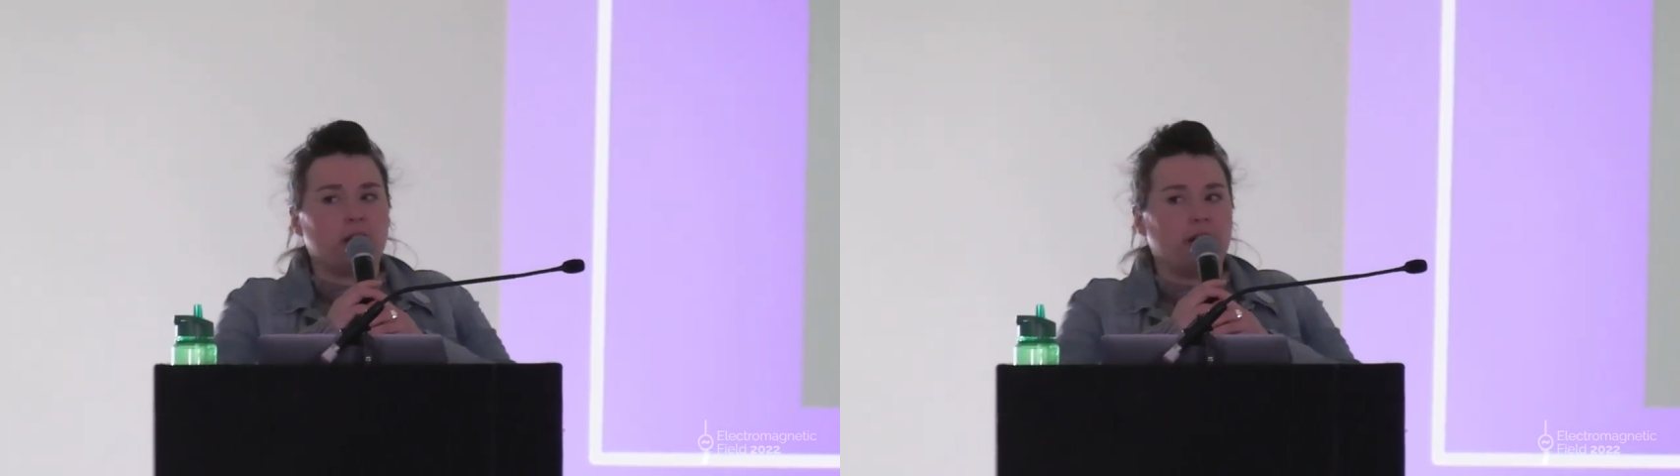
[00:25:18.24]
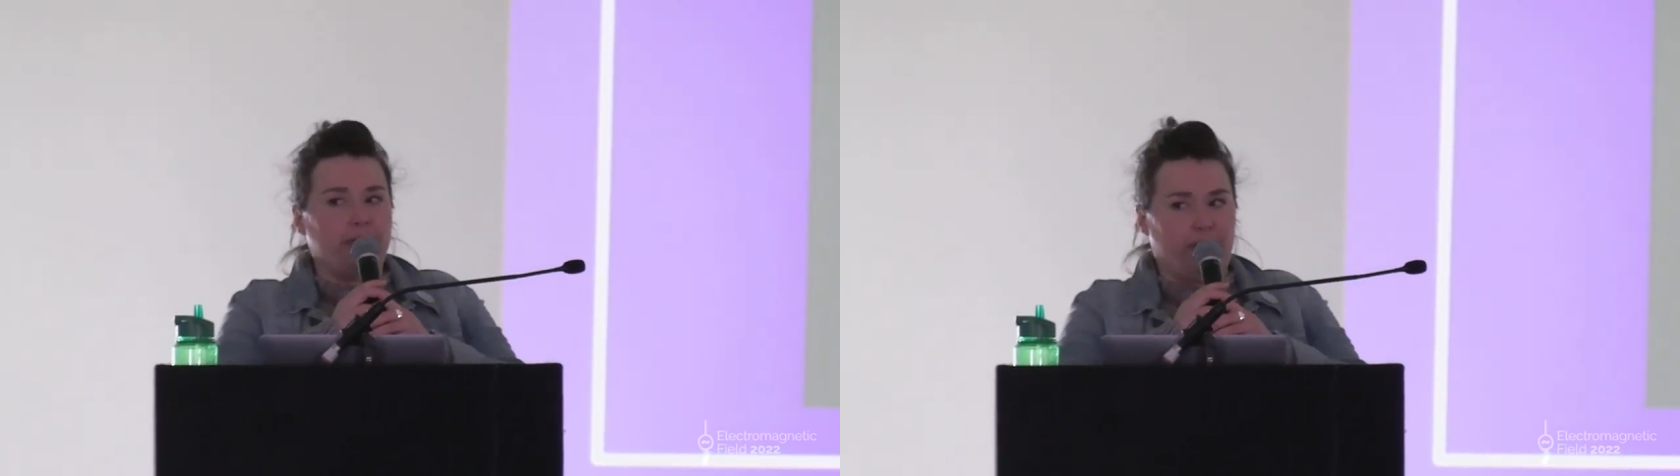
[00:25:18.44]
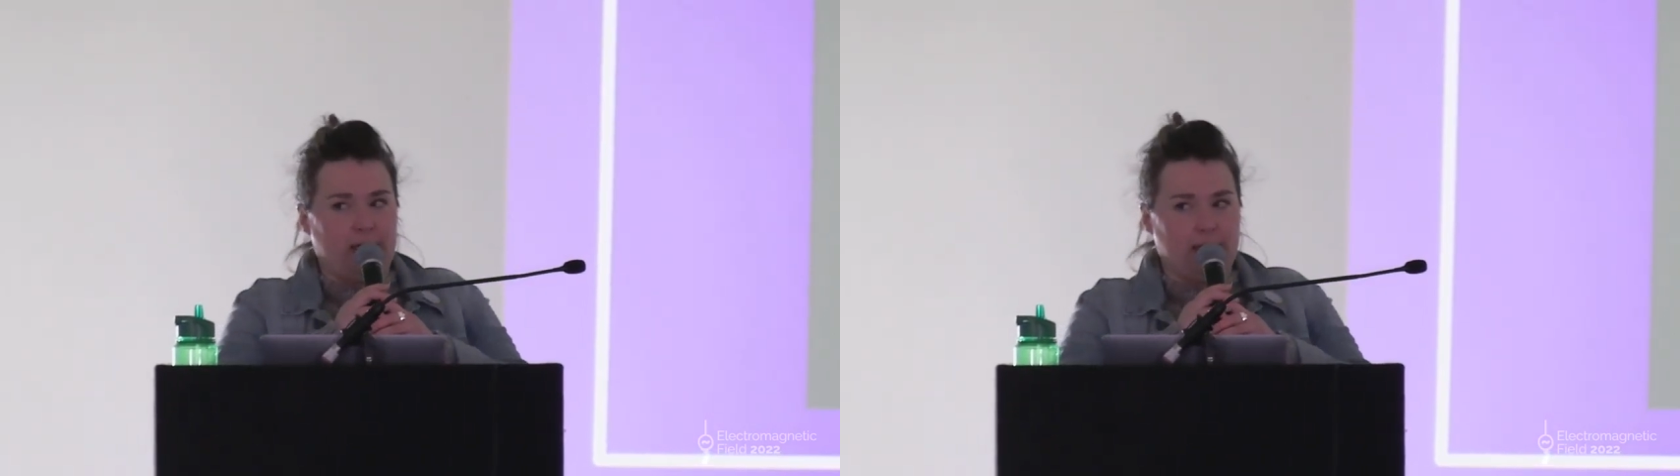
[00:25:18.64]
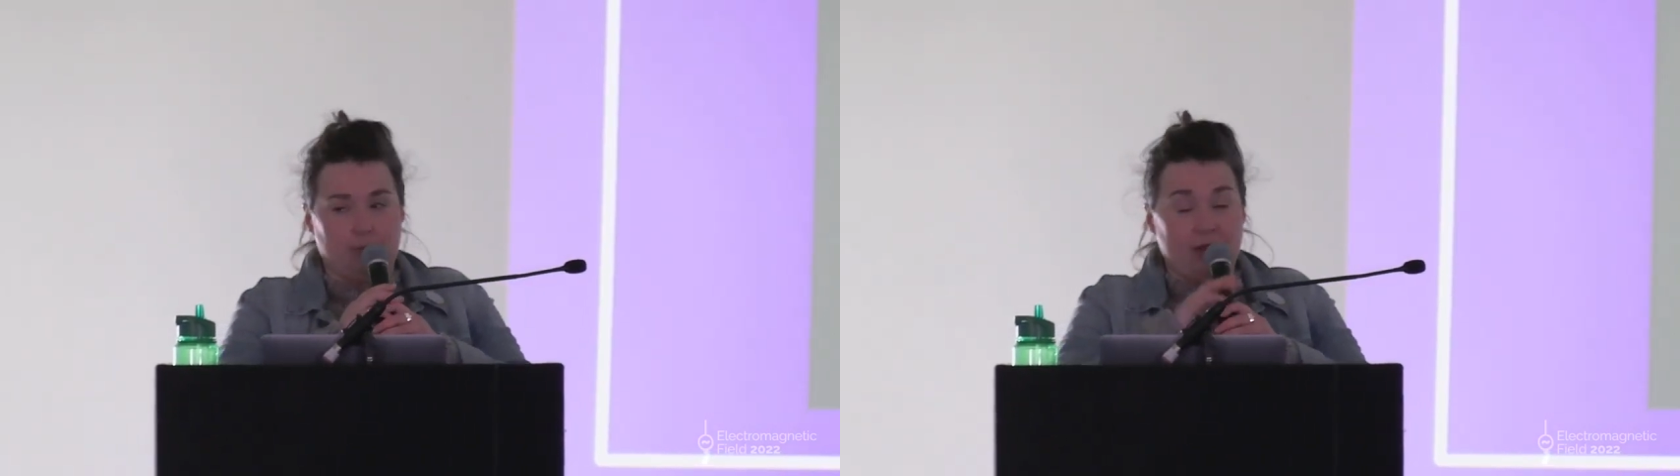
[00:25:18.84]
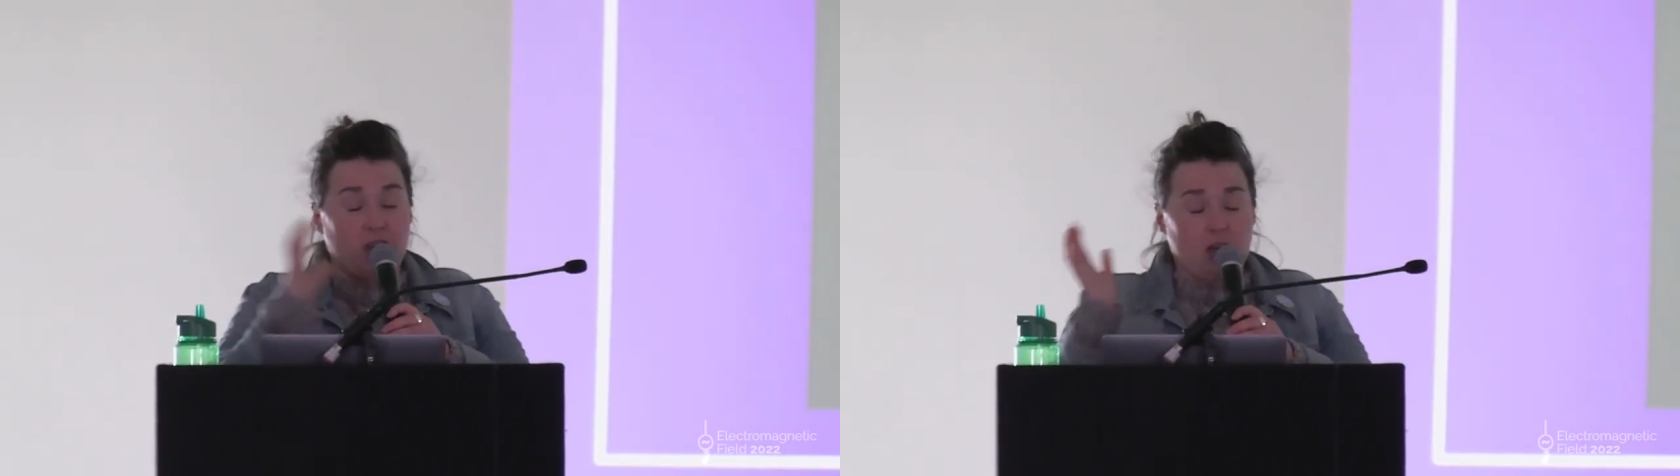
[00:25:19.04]
going to
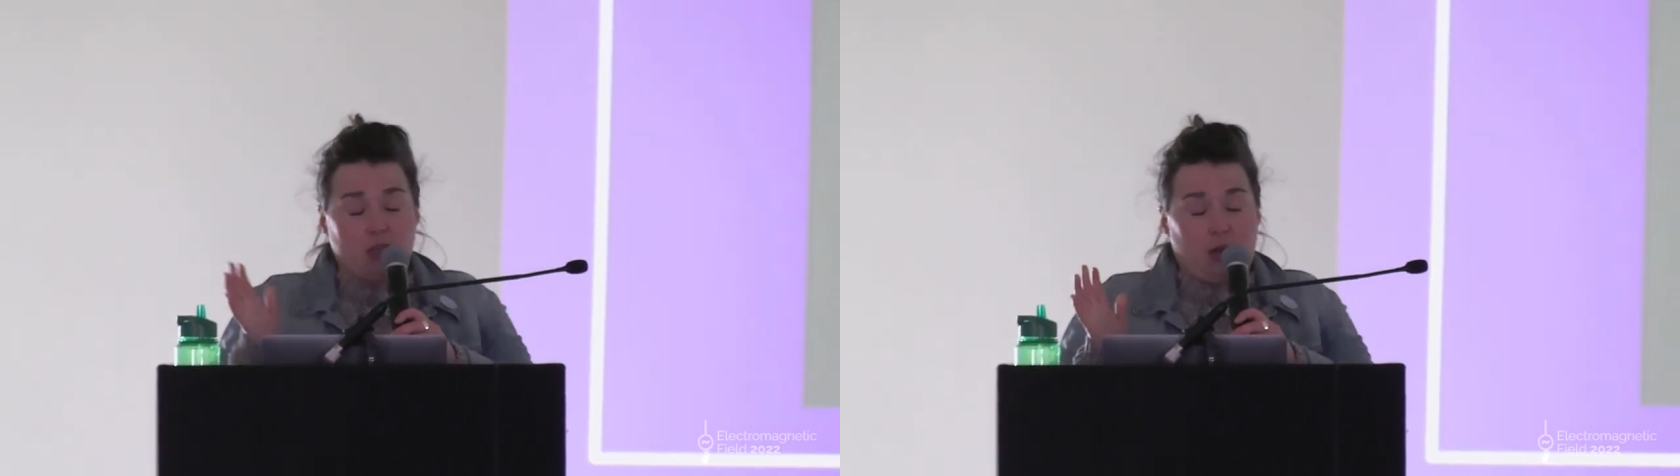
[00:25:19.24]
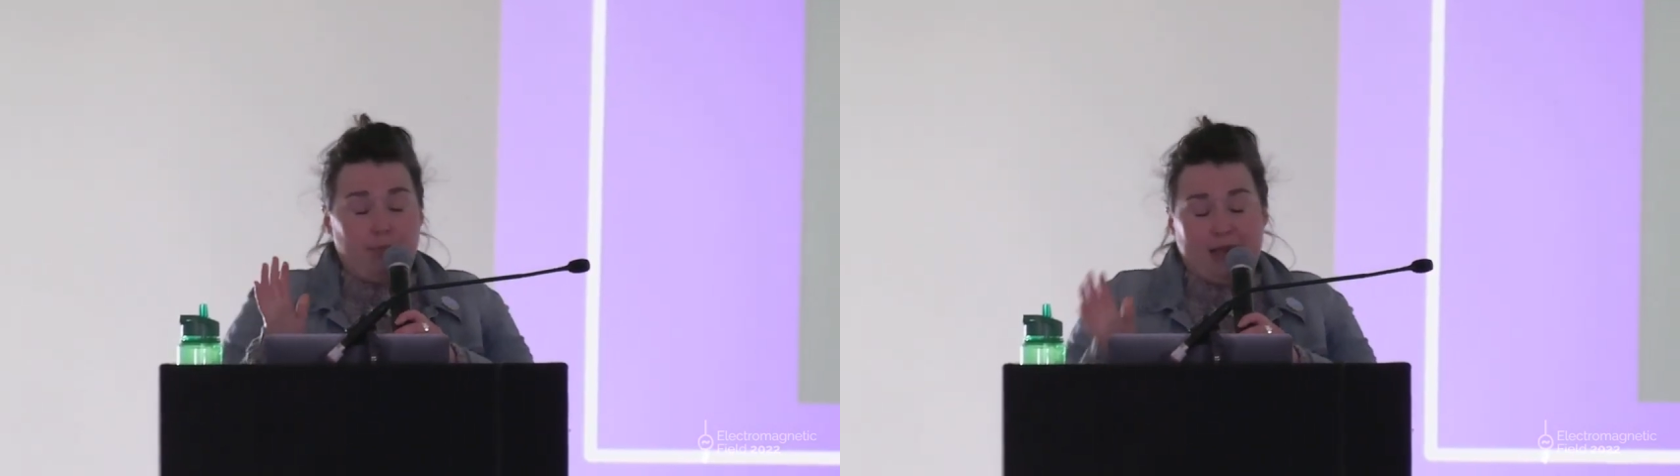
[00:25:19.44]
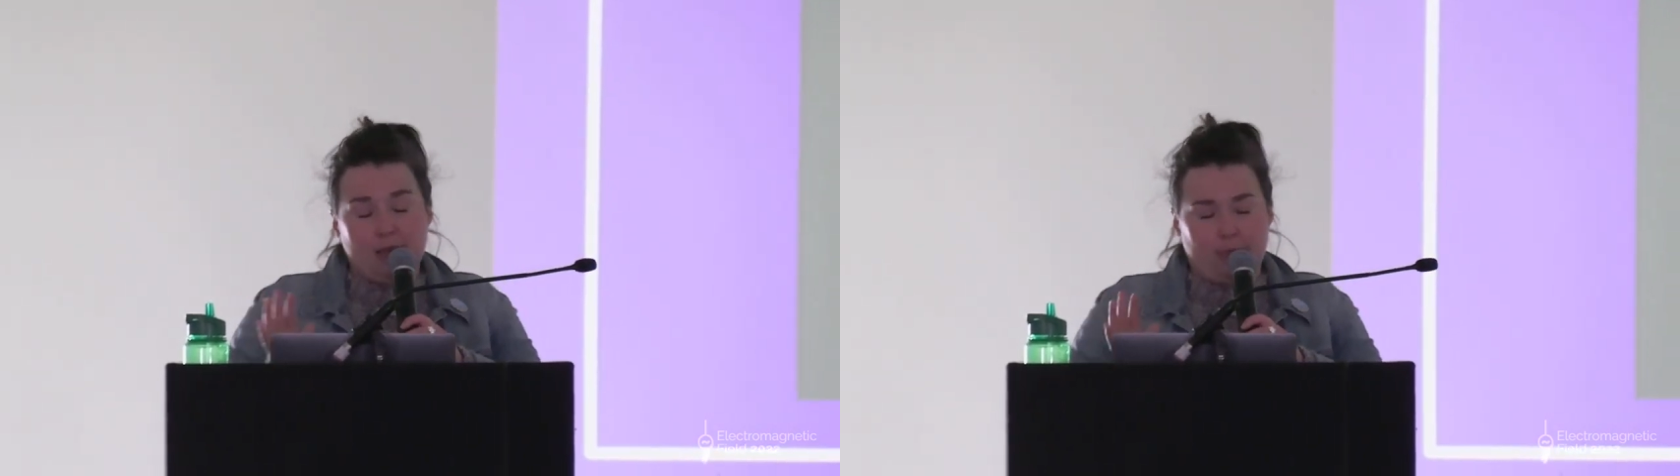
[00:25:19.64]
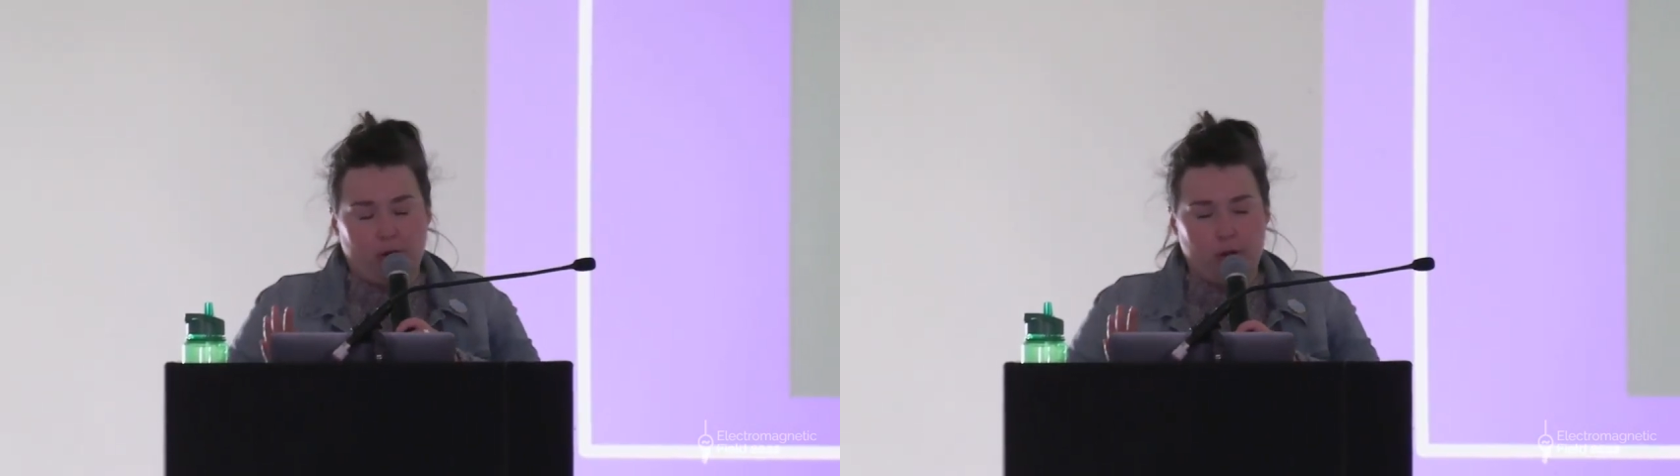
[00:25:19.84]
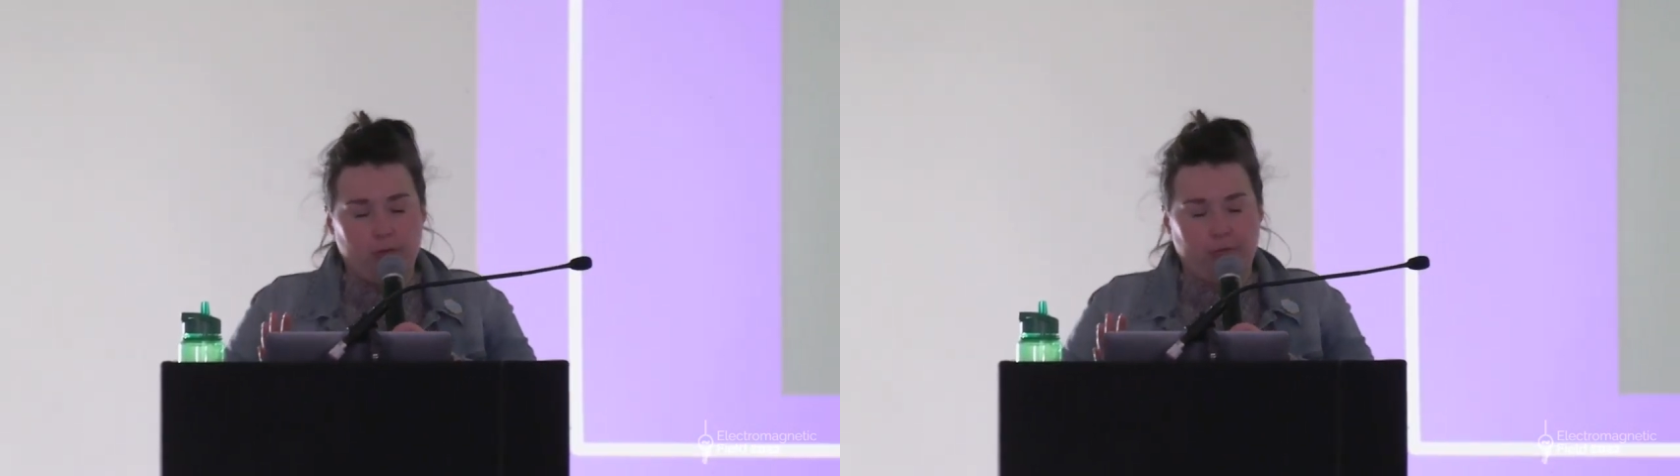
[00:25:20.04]
find I'm never going to complete the
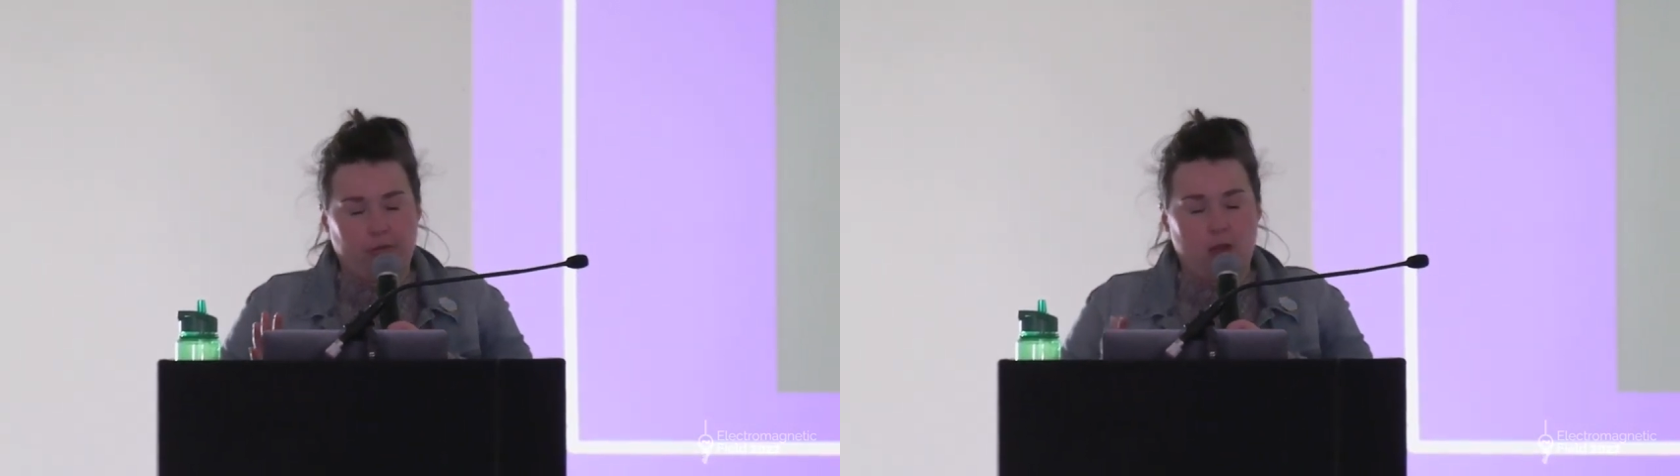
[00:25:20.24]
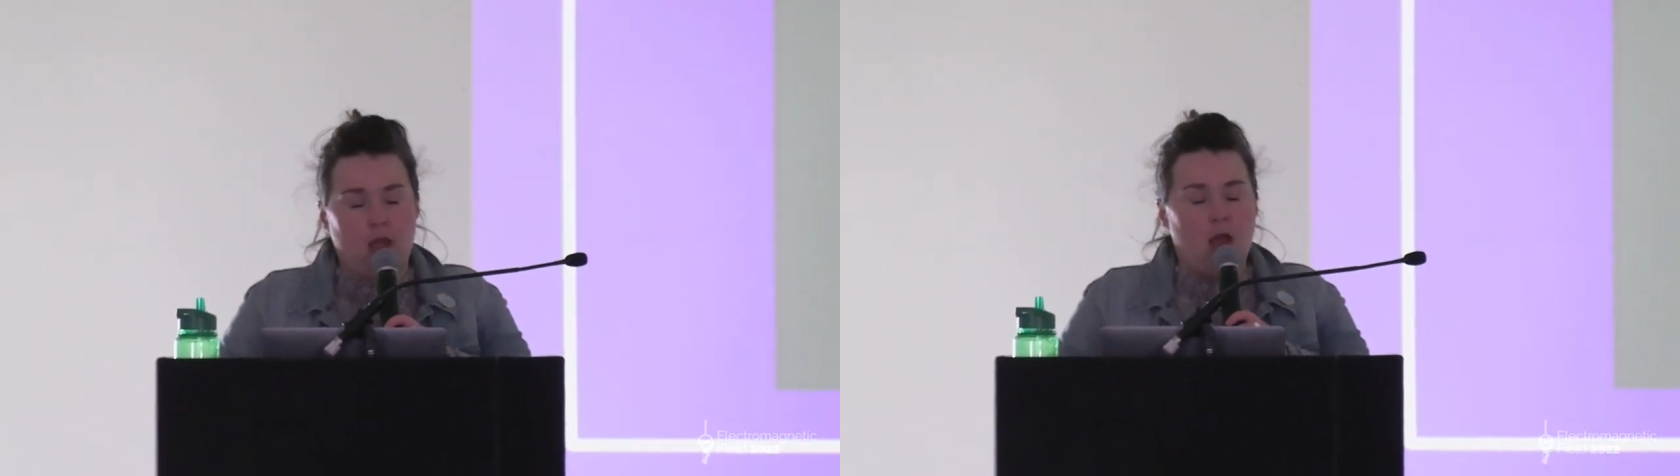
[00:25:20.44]
proof.